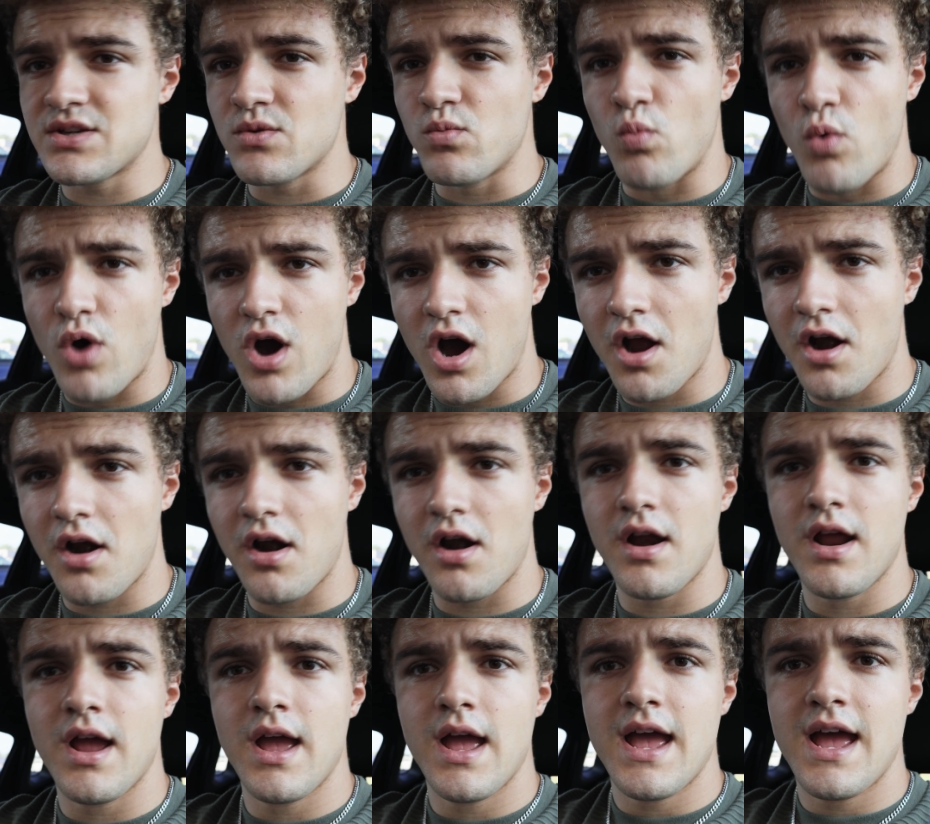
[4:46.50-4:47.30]
some
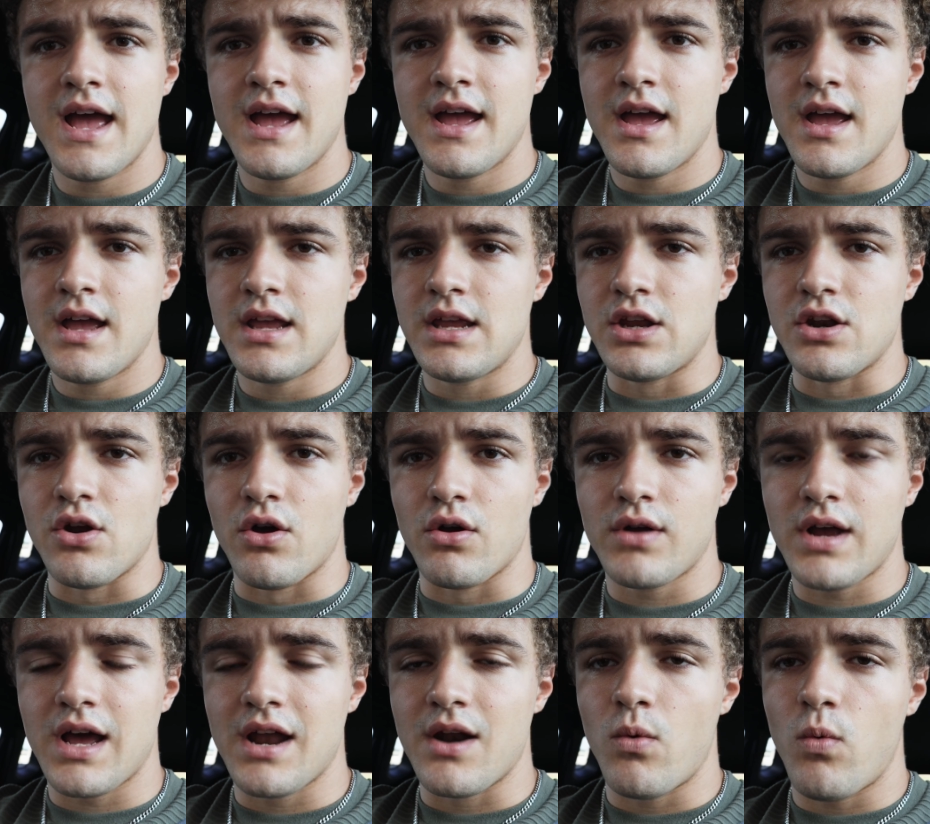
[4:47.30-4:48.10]
water,
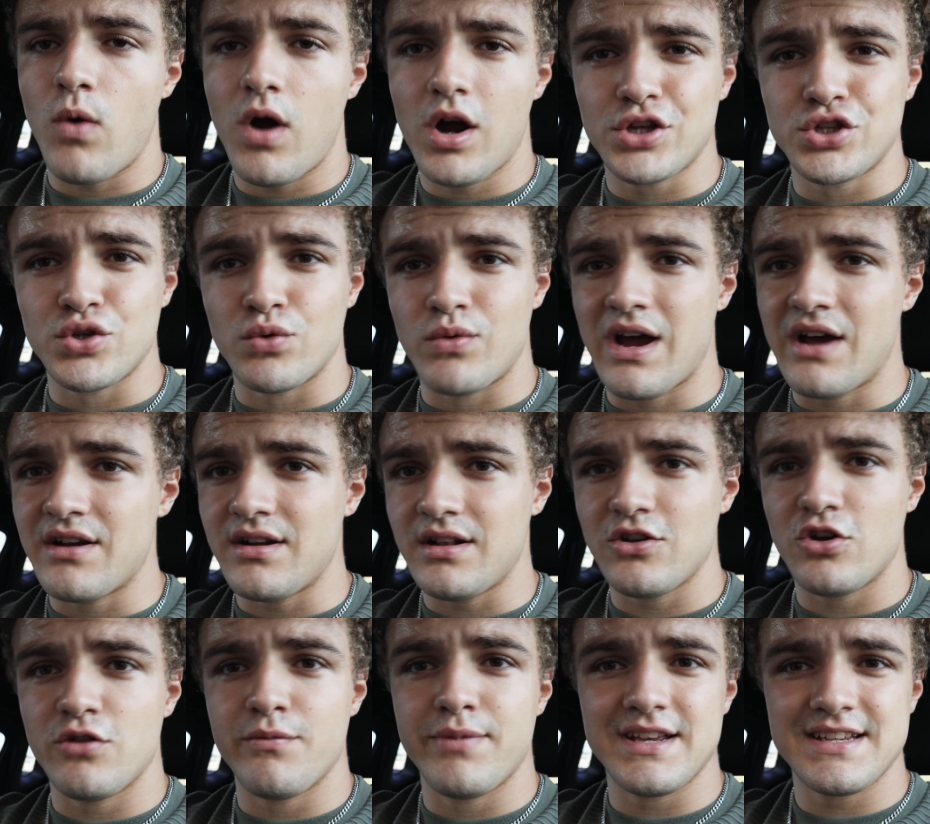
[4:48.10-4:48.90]
kind of walked around
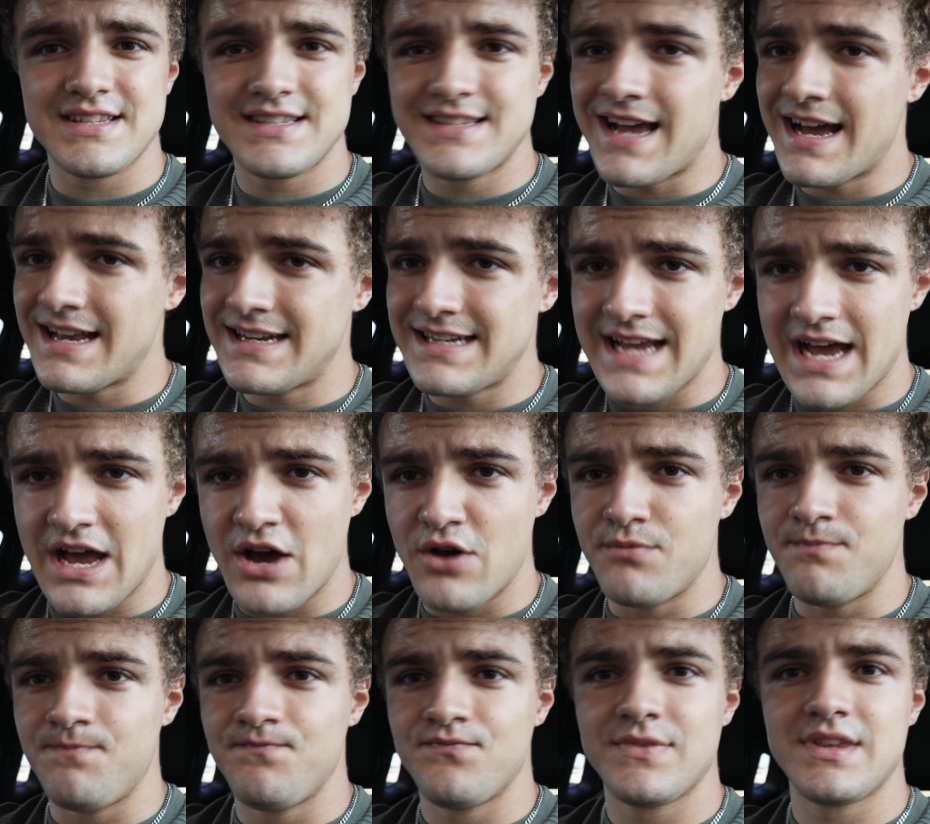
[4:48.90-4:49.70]
a little bit, sat
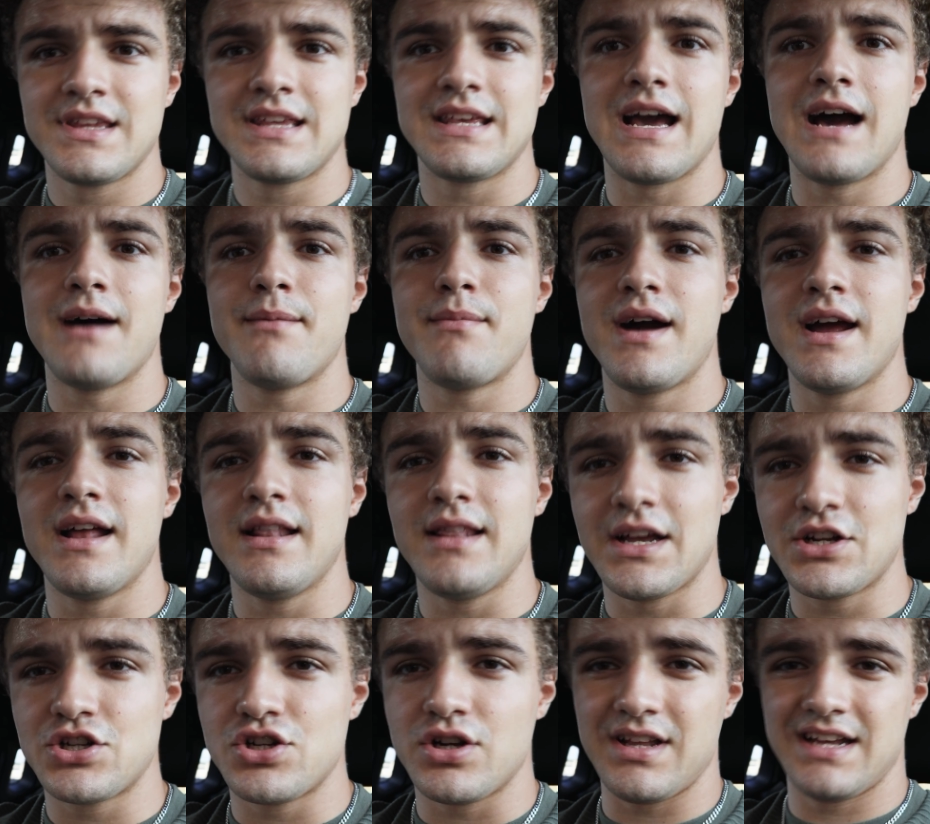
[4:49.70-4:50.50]
down, got my
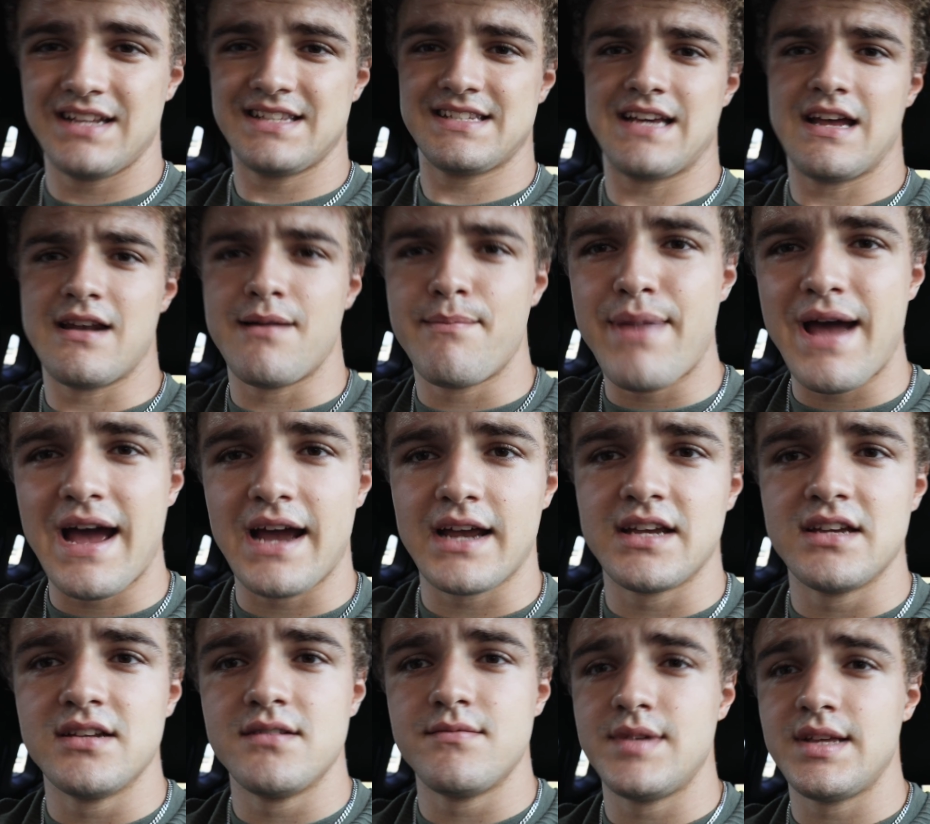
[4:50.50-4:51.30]
electrolytes kind of
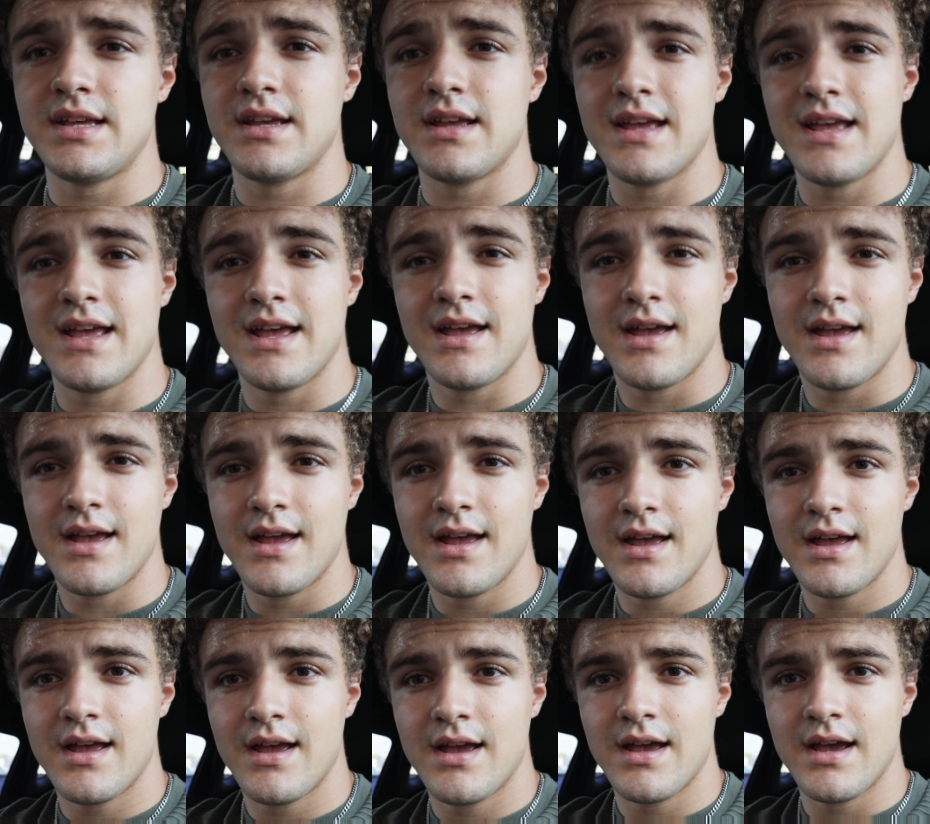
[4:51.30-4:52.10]
back in me,
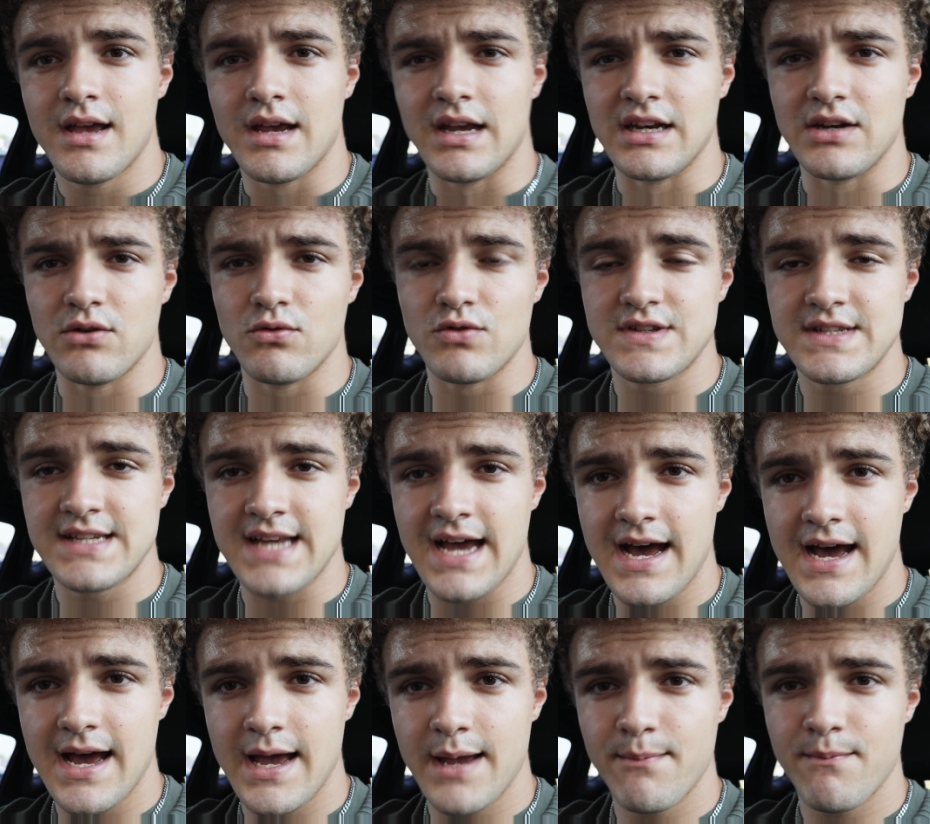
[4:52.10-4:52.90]
and it was
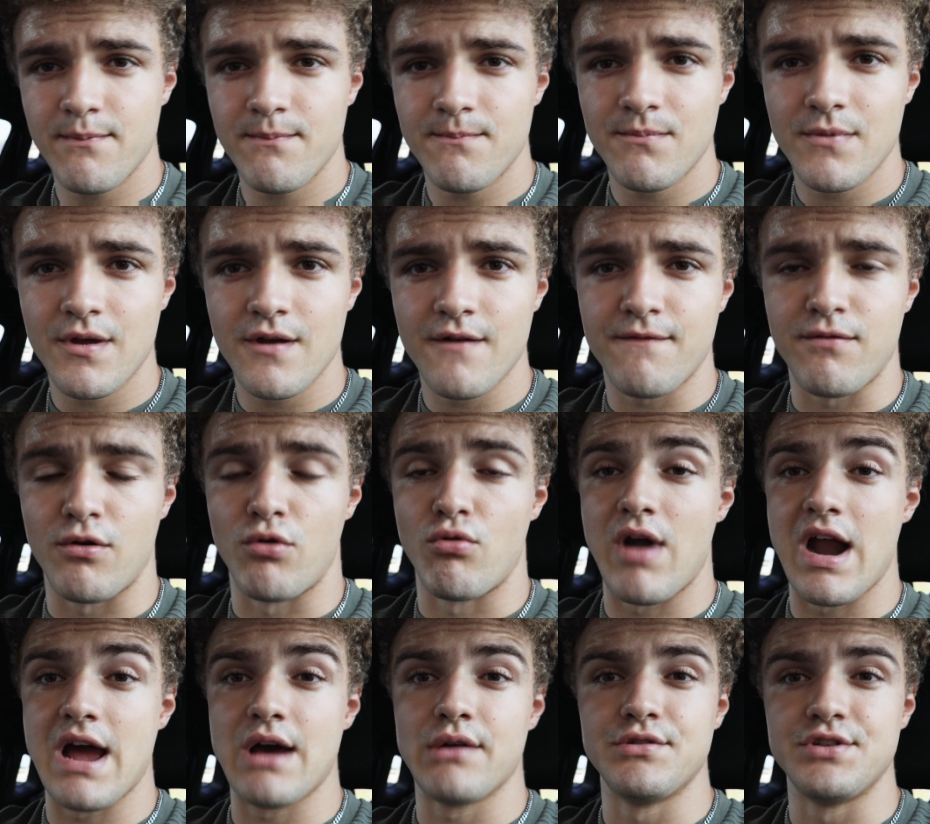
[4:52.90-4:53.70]
time for
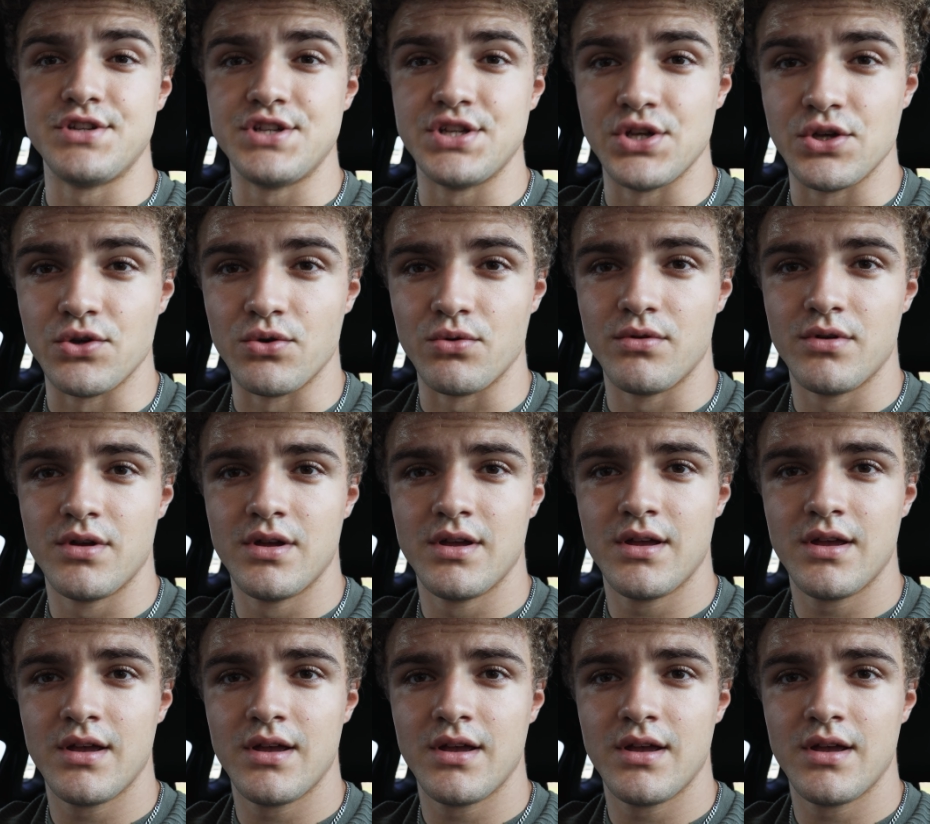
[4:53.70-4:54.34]
round 2.